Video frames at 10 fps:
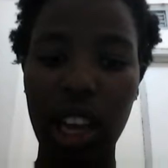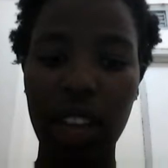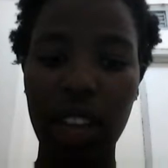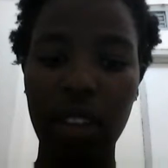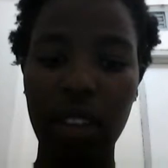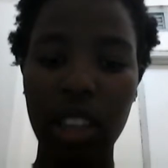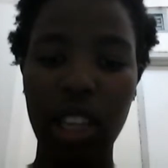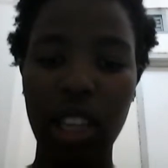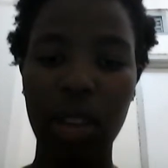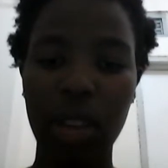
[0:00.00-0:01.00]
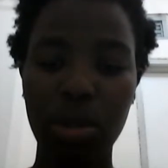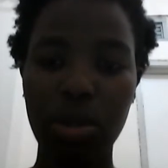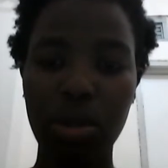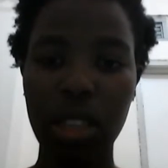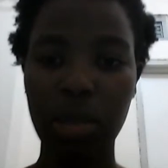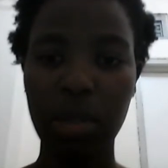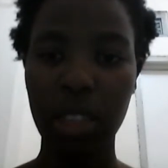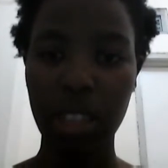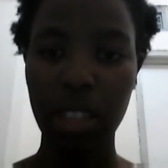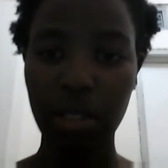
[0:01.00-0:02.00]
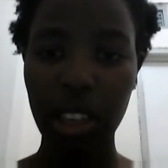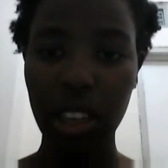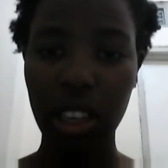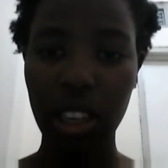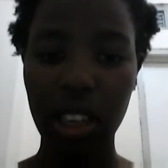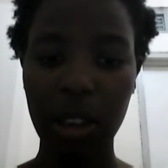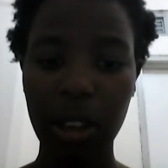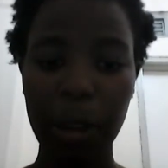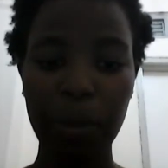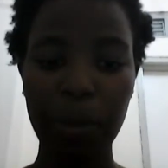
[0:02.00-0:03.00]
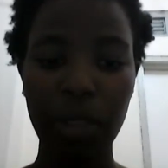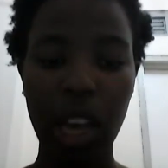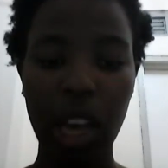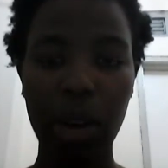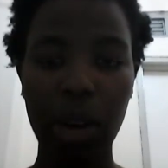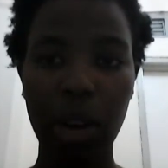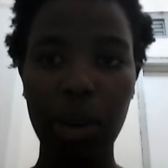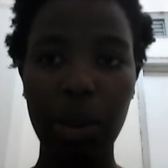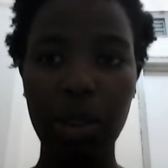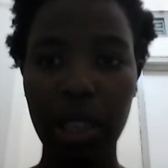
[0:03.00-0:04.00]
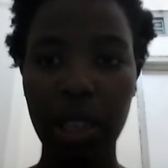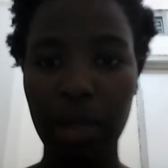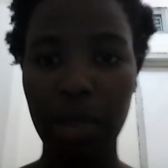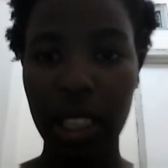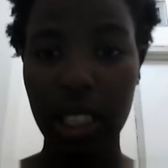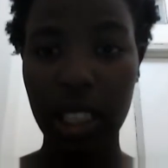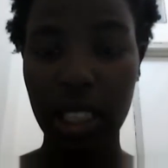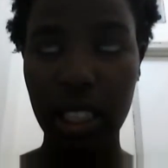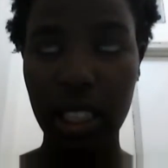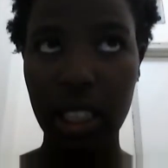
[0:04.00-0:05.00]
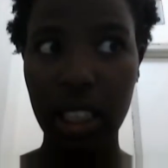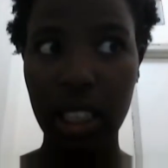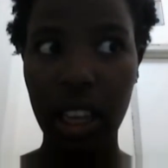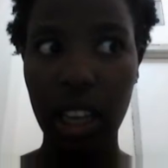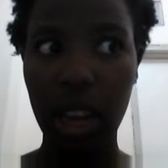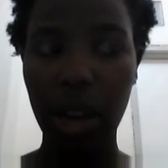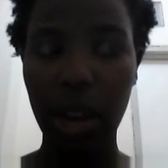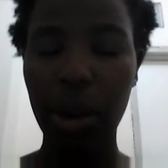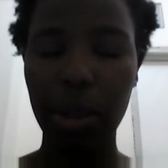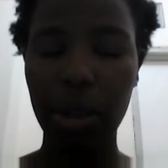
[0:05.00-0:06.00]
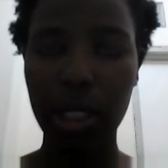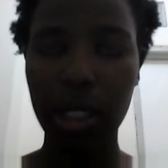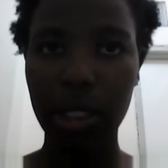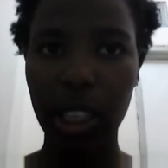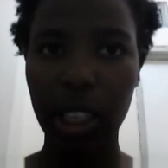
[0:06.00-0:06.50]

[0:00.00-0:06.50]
I have learned how to be specific in how I will write how I will,